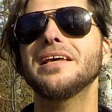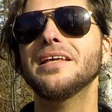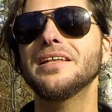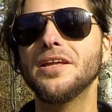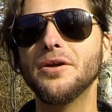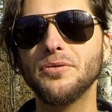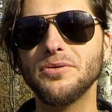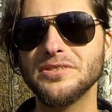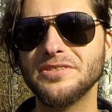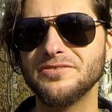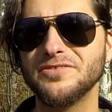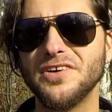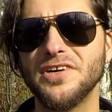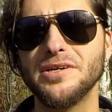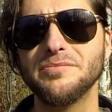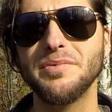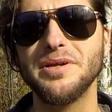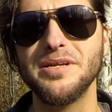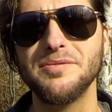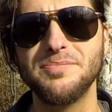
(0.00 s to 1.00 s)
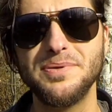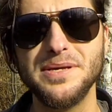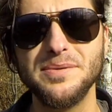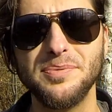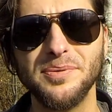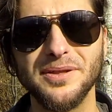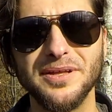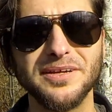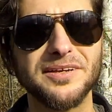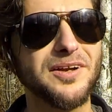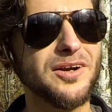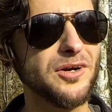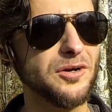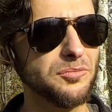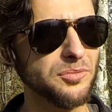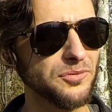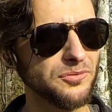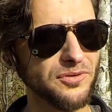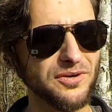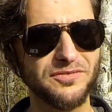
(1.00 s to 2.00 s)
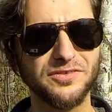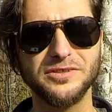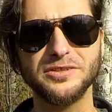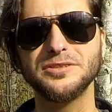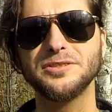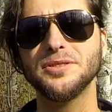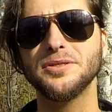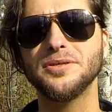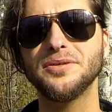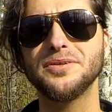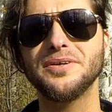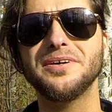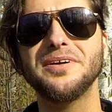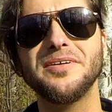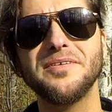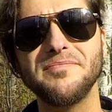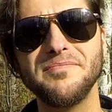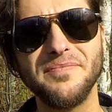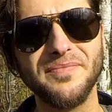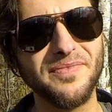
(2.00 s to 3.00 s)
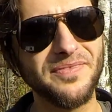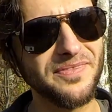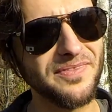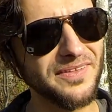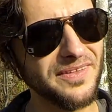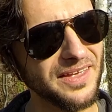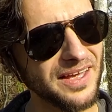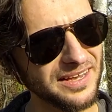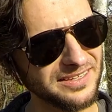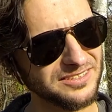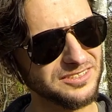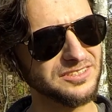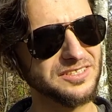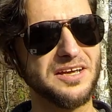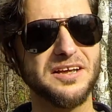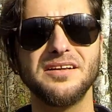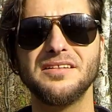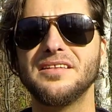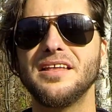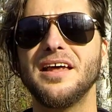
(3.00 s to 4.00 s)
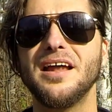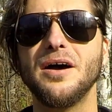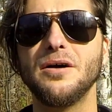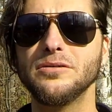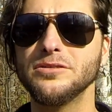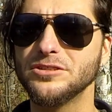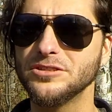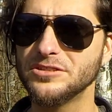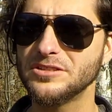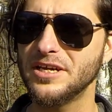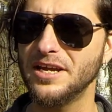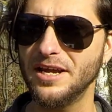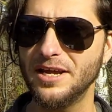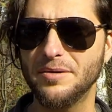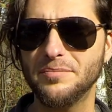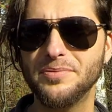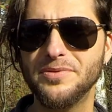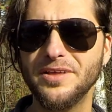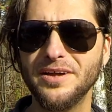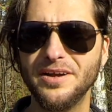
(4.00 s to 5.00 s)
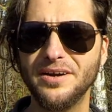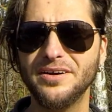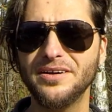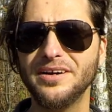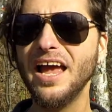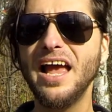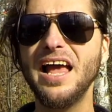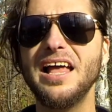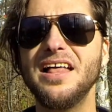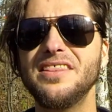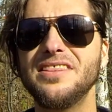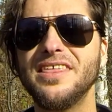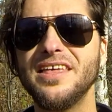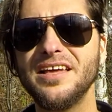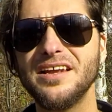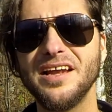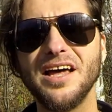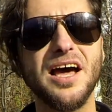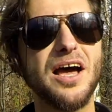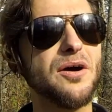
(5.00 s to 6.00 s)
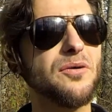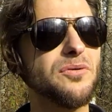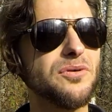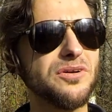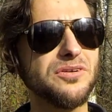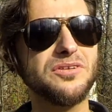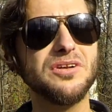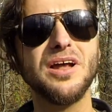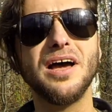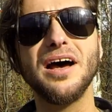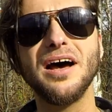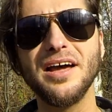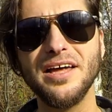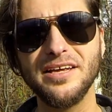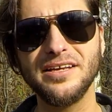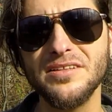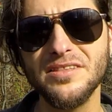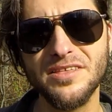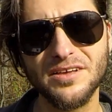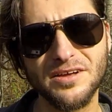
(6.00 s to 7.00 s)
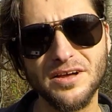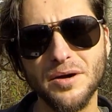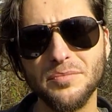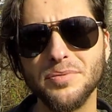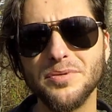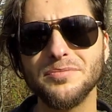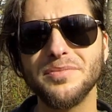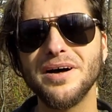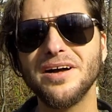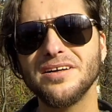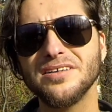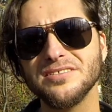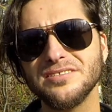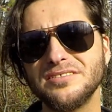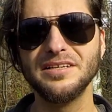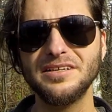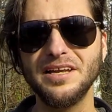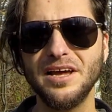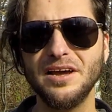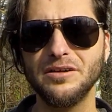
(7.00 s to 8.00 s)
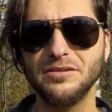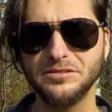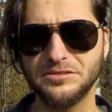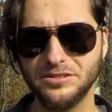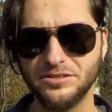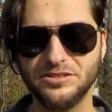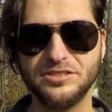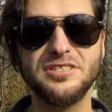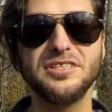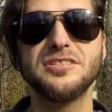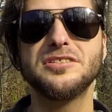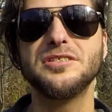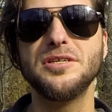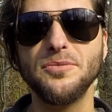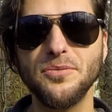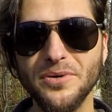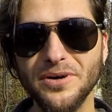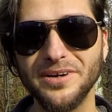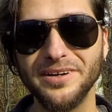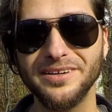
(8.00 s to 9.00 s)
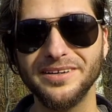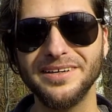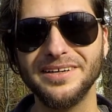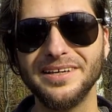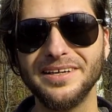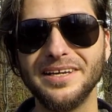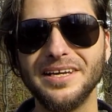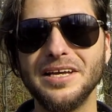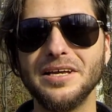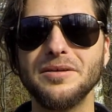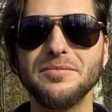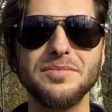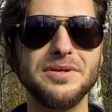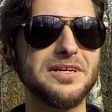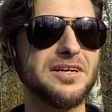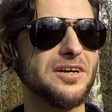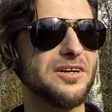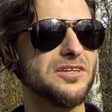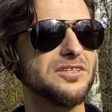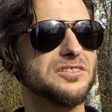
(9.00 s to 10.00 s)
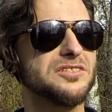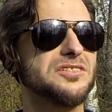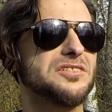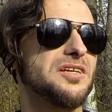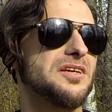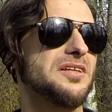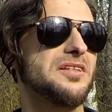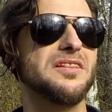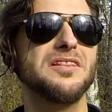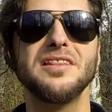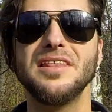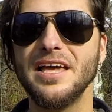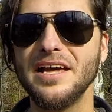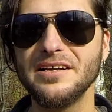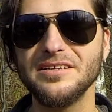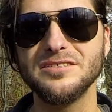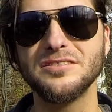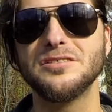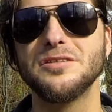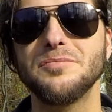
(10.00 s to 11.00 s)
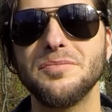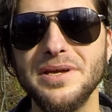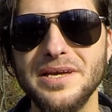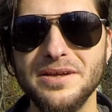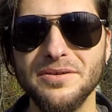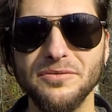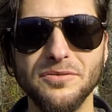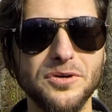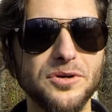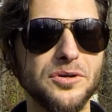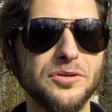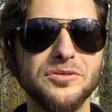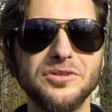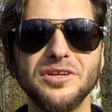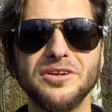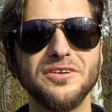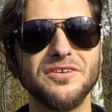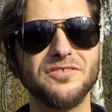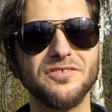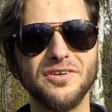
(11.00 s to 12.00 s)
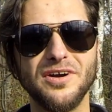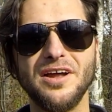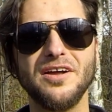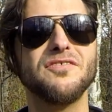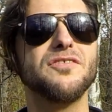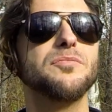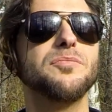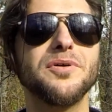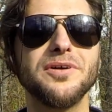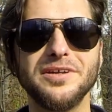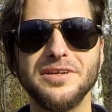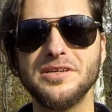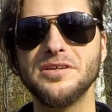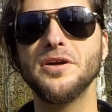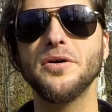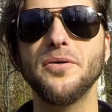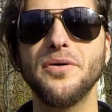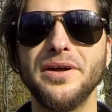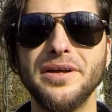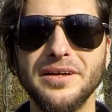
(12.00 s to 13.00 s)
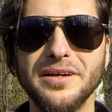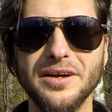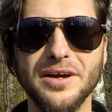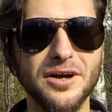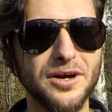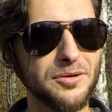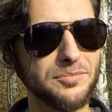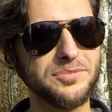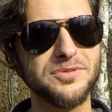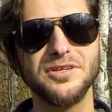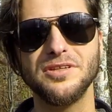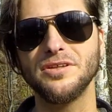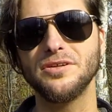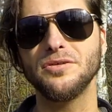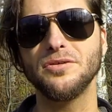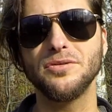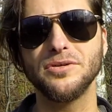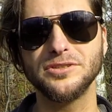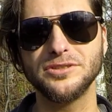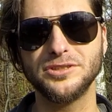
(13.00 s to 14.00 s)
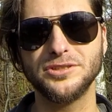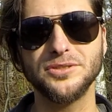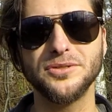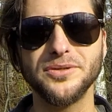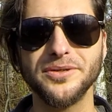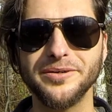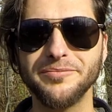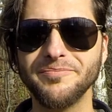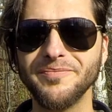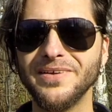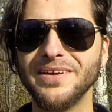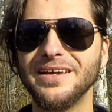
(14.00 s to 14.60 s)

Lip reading: There wasn't very many people at Caribou River, so I decided that I would just camp there, and then I would hike the couple miles down to 61, because that is the main route for everybody going up to the North Shore